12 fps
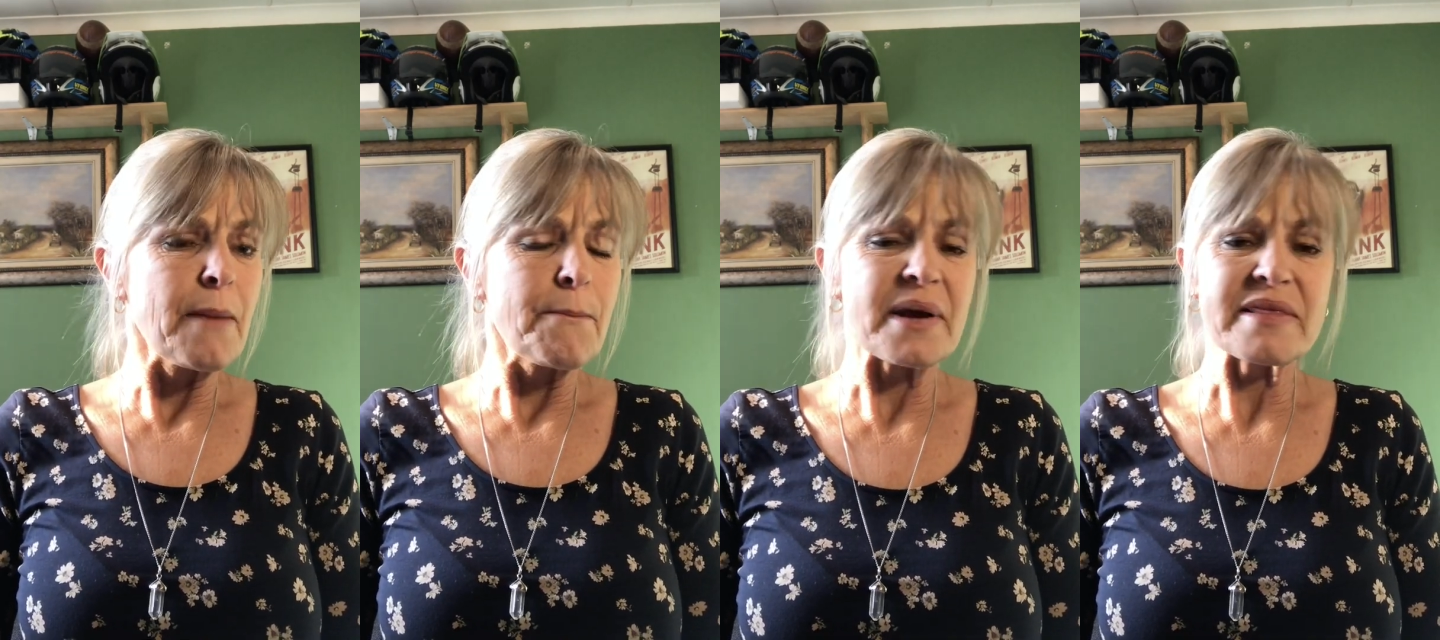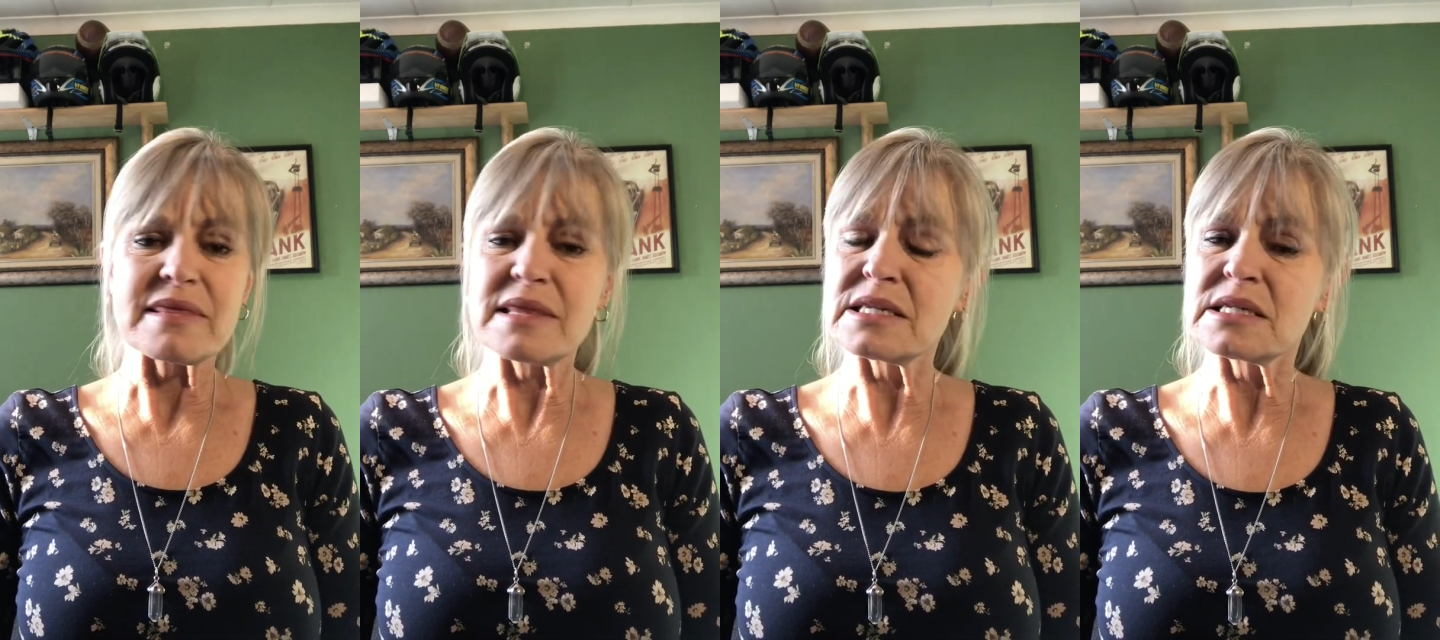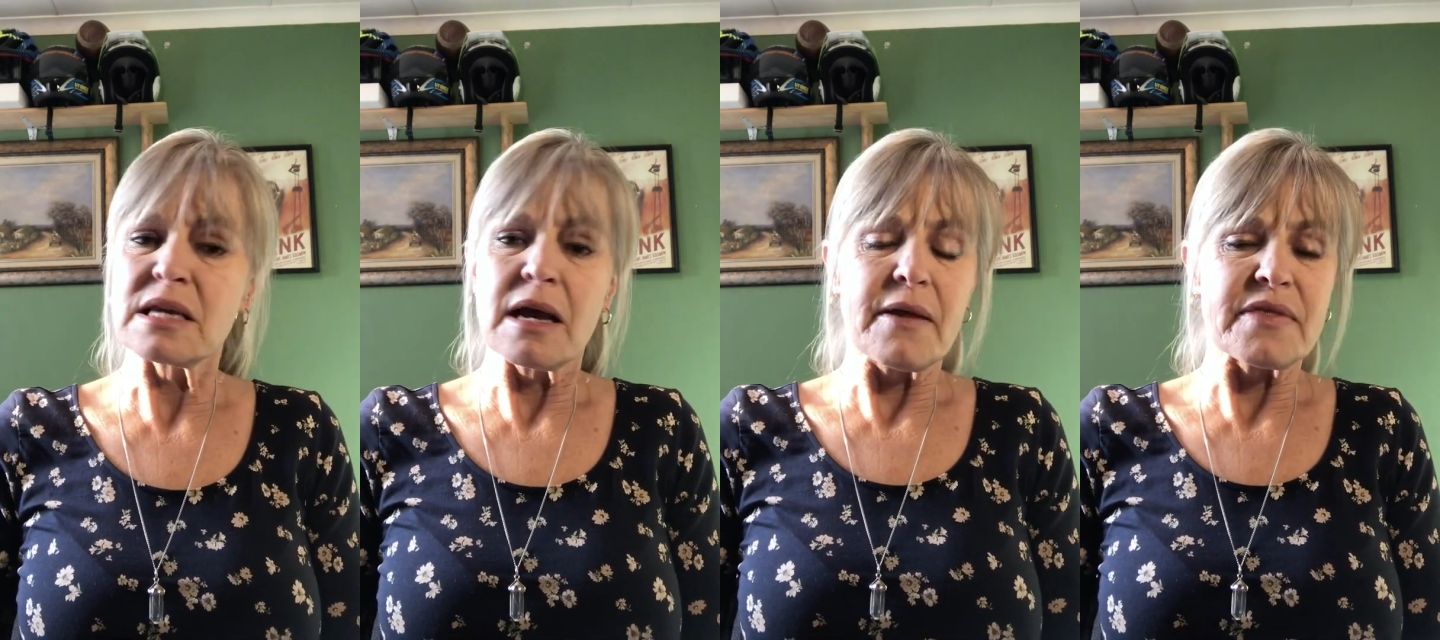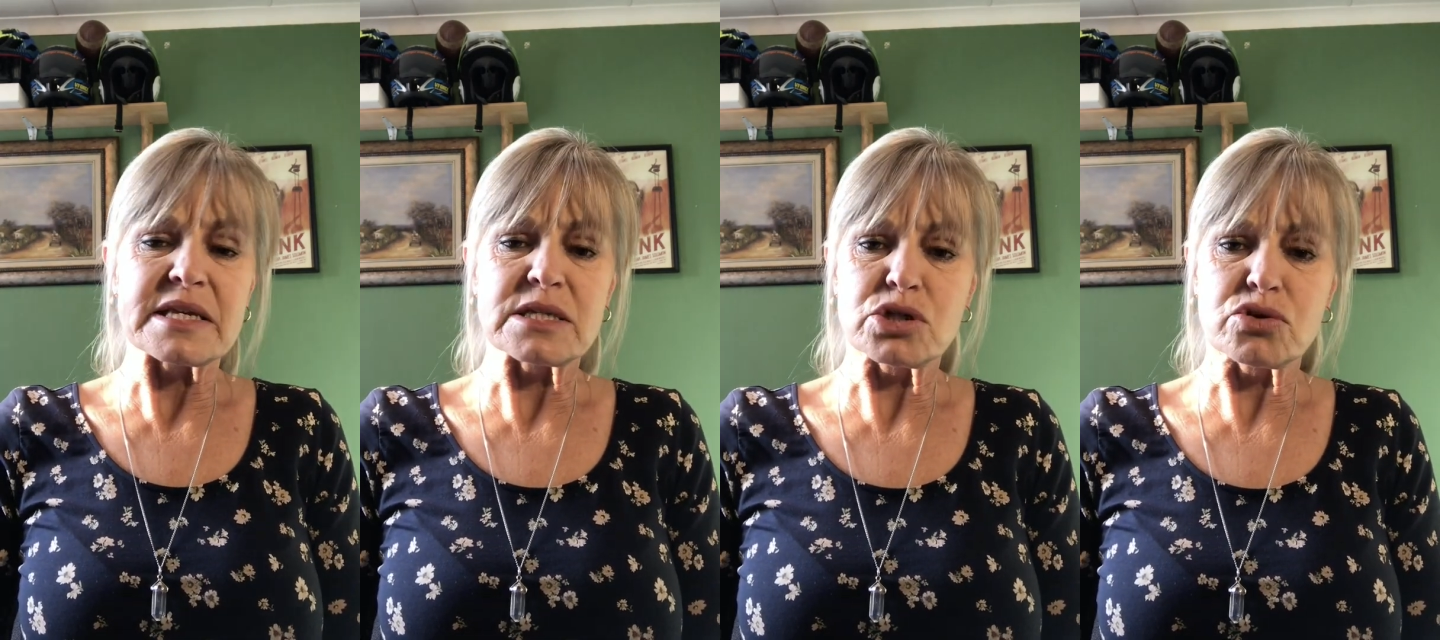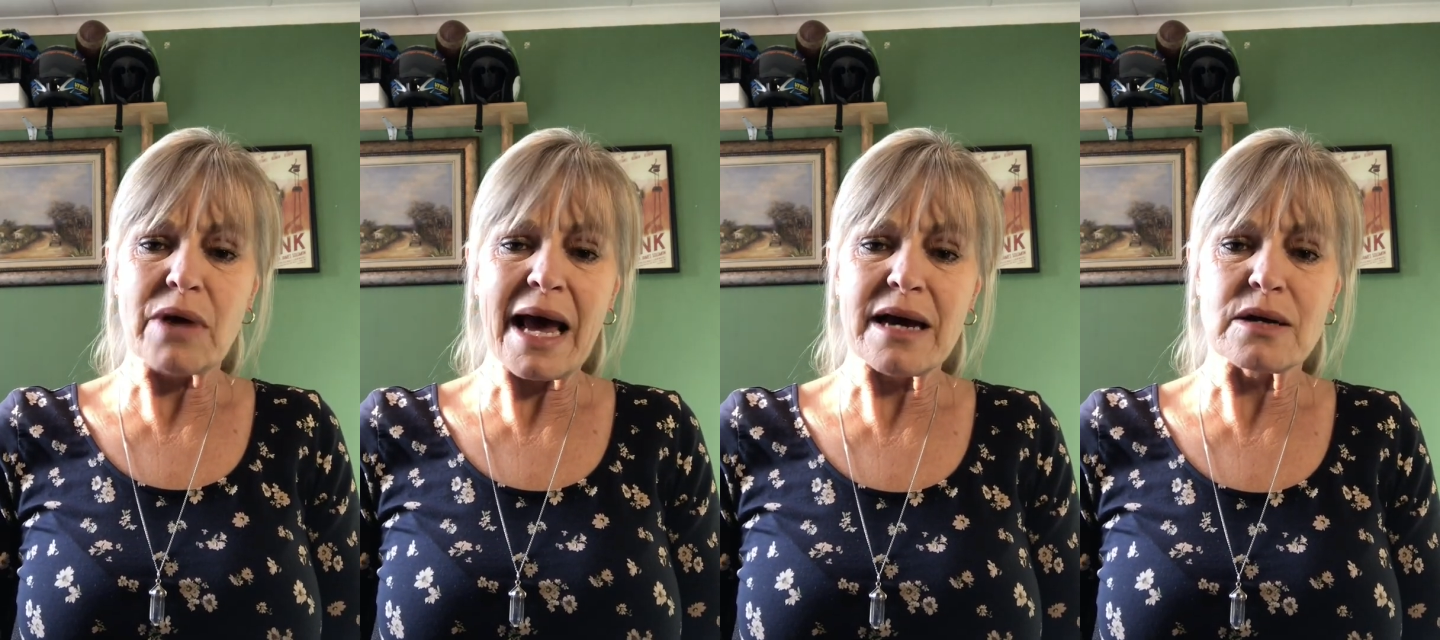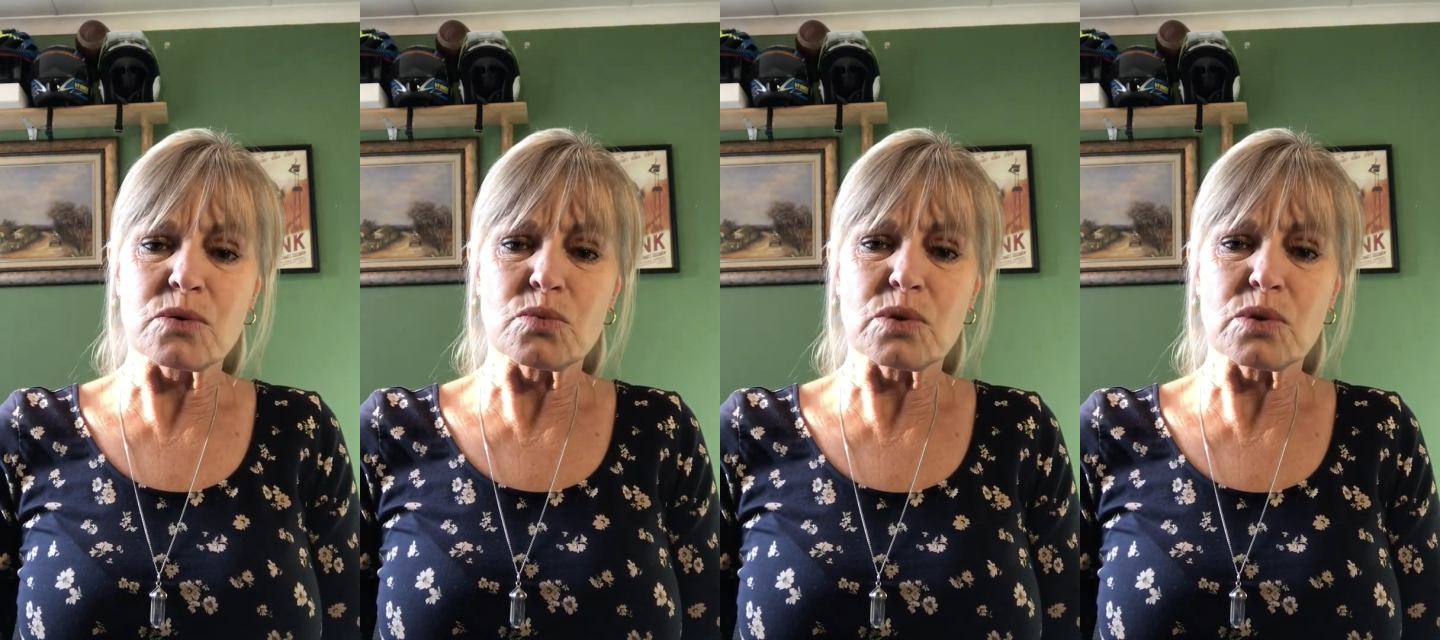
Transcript: but this dragon